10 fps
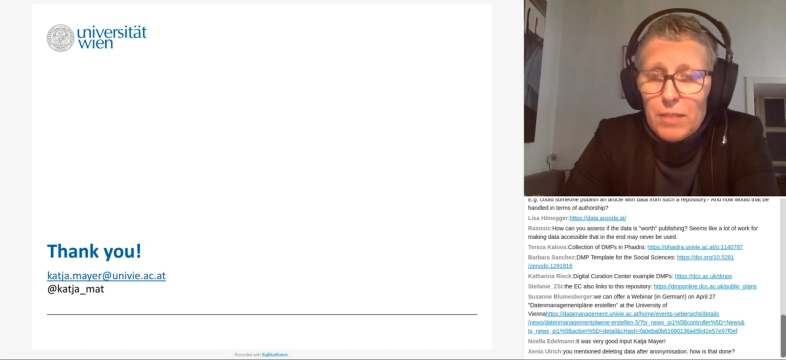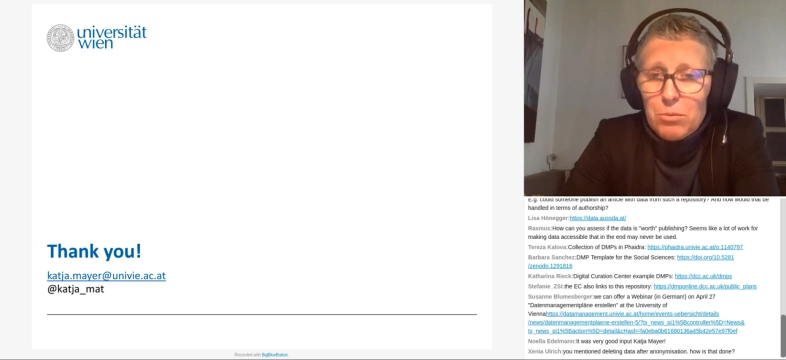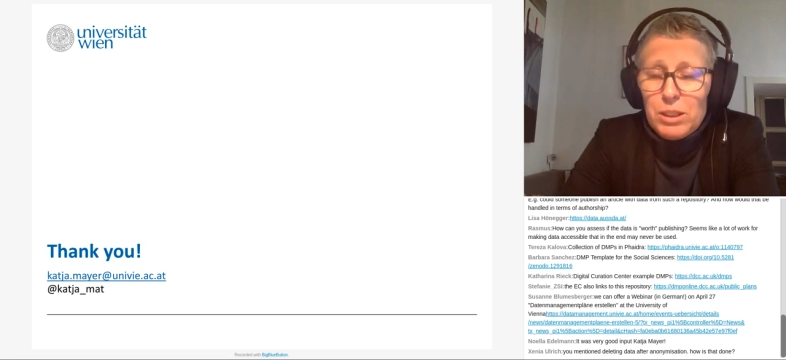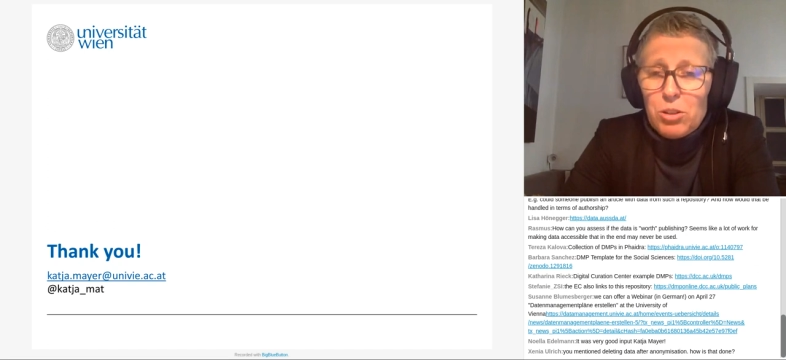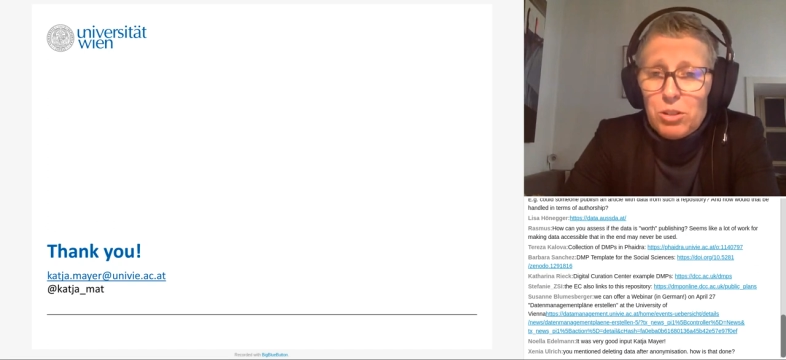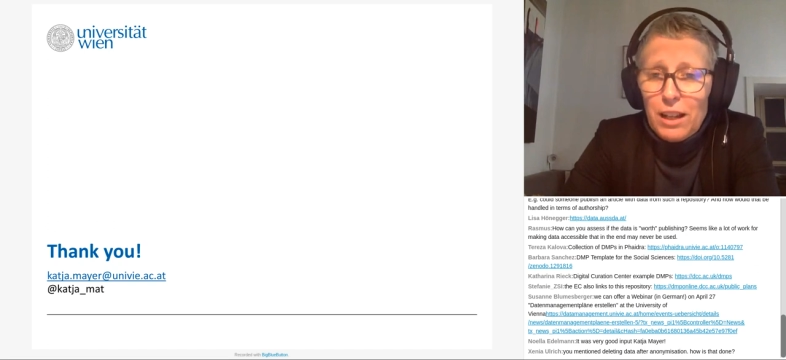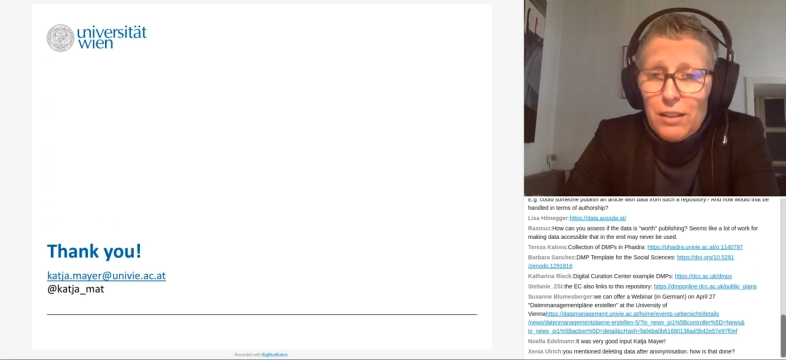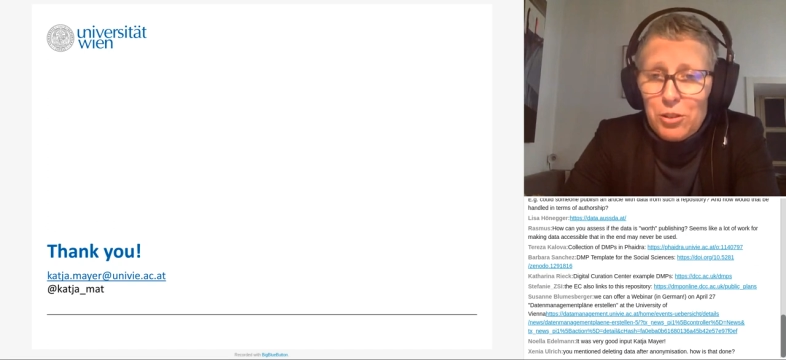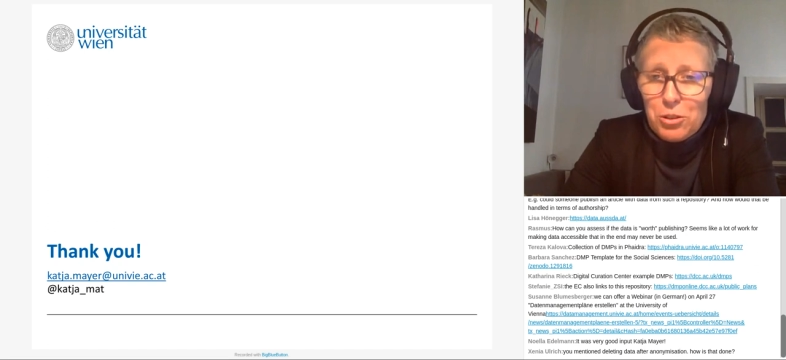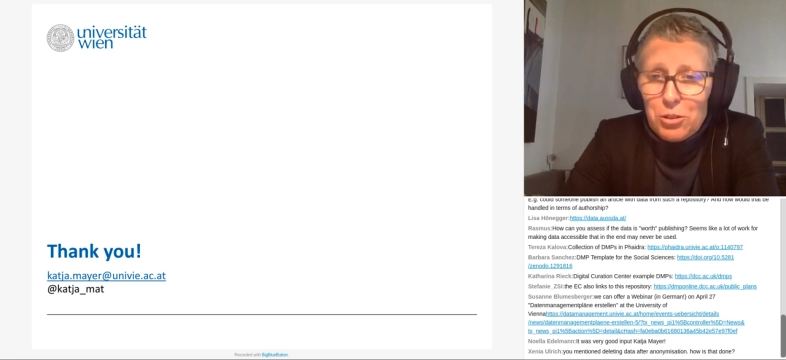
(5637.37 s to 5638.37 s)
We don't
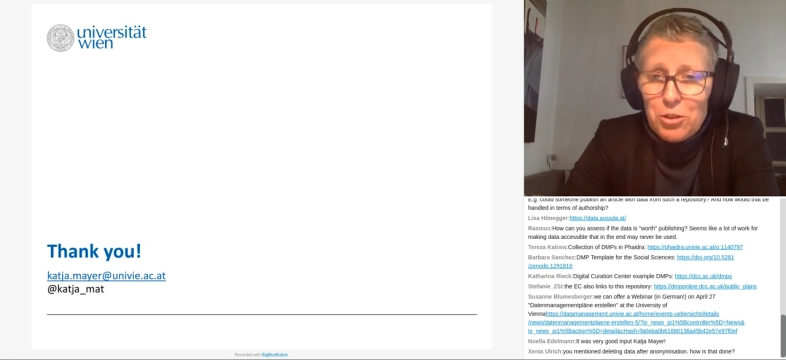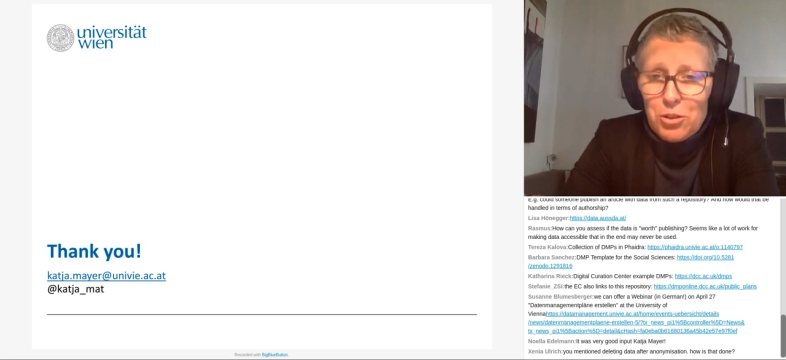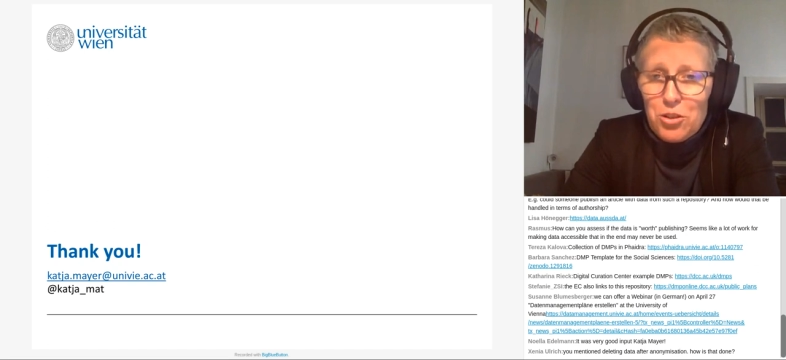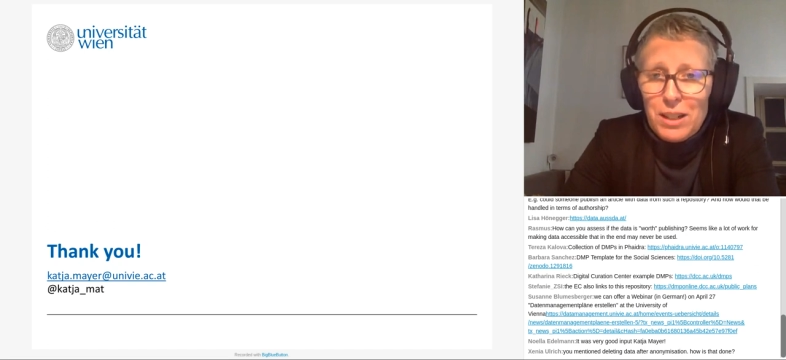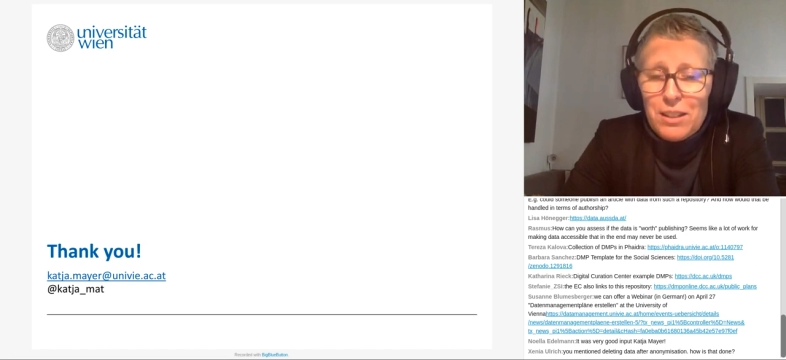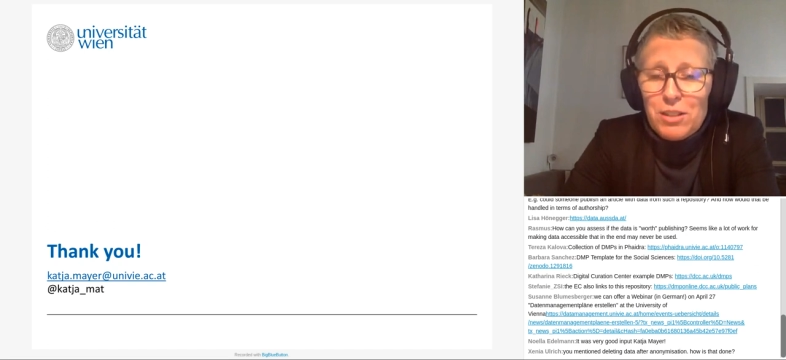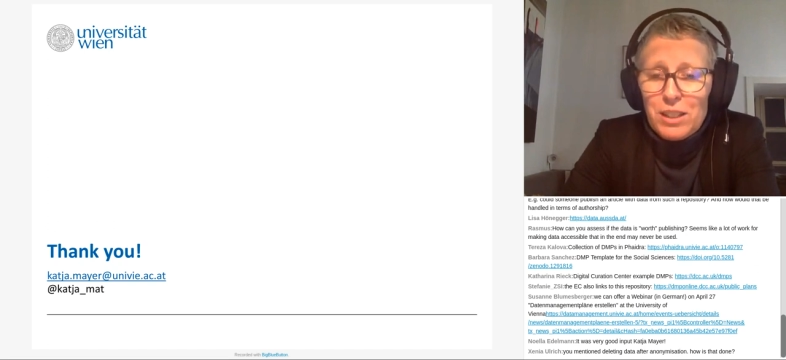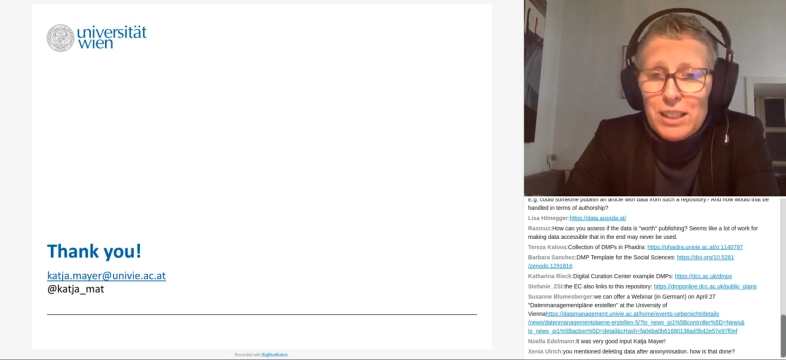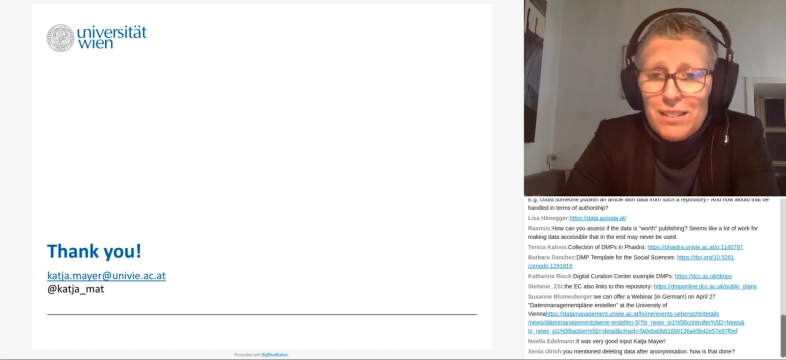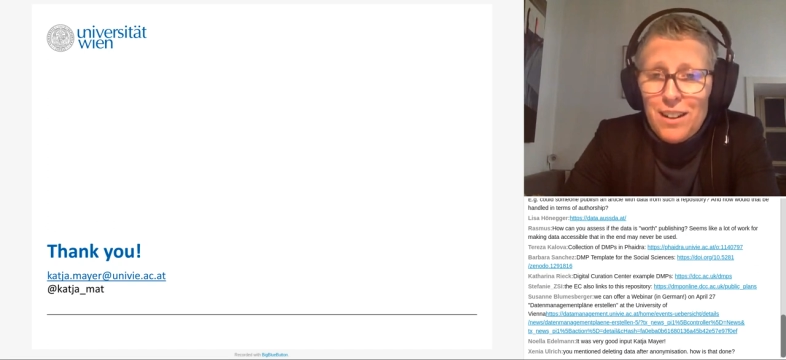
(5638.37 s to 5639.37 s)
have to go
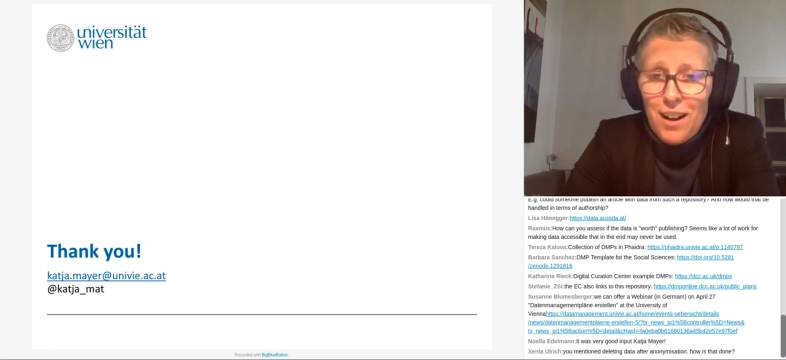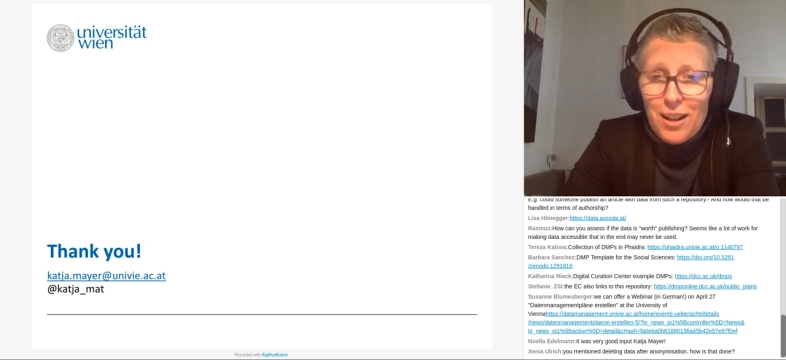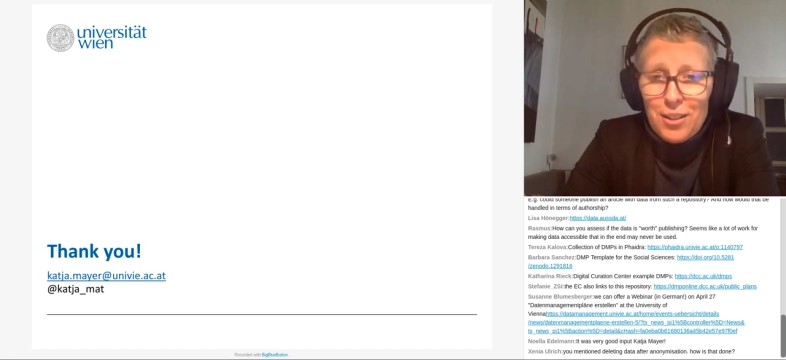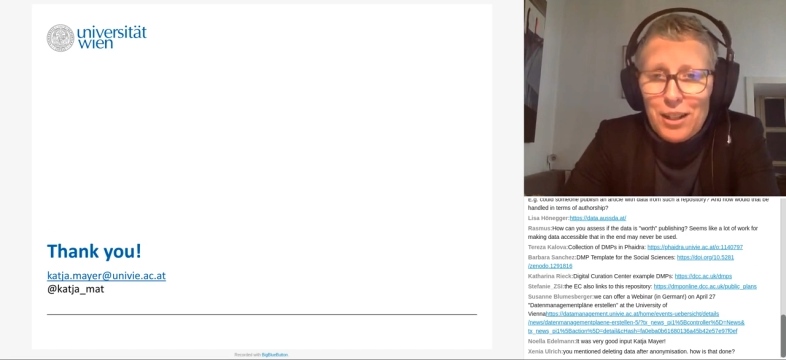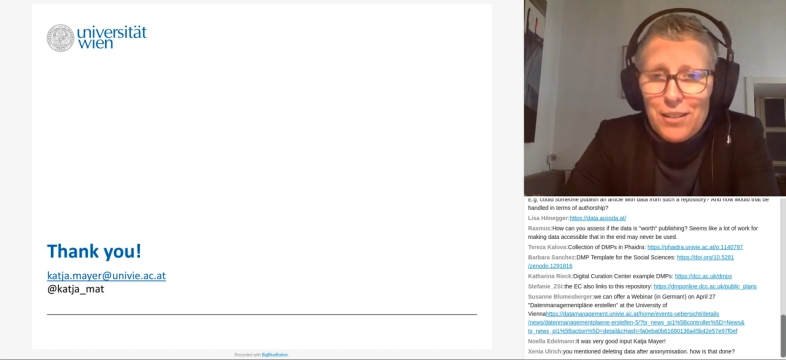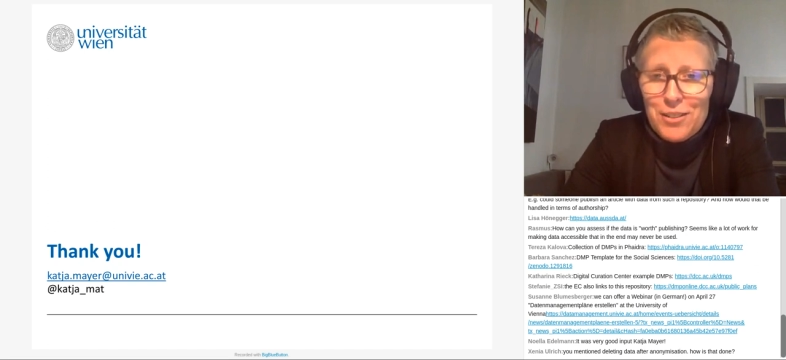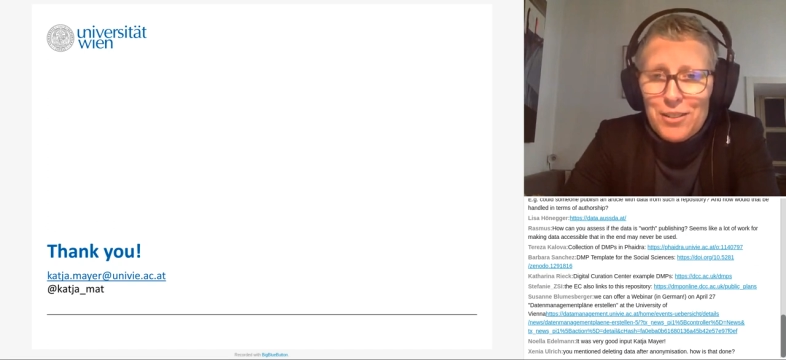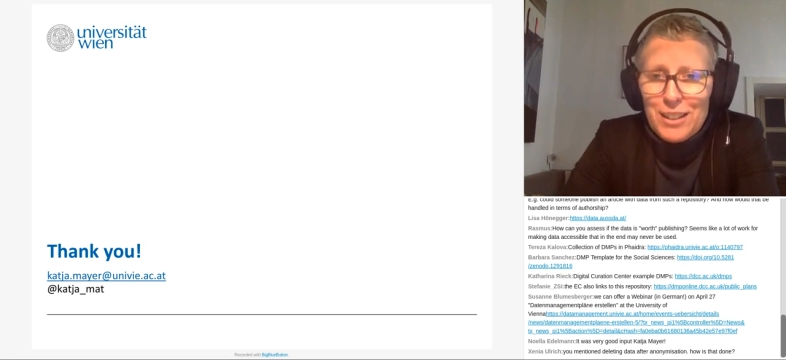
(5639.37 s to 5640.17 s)
shreddering hard drives.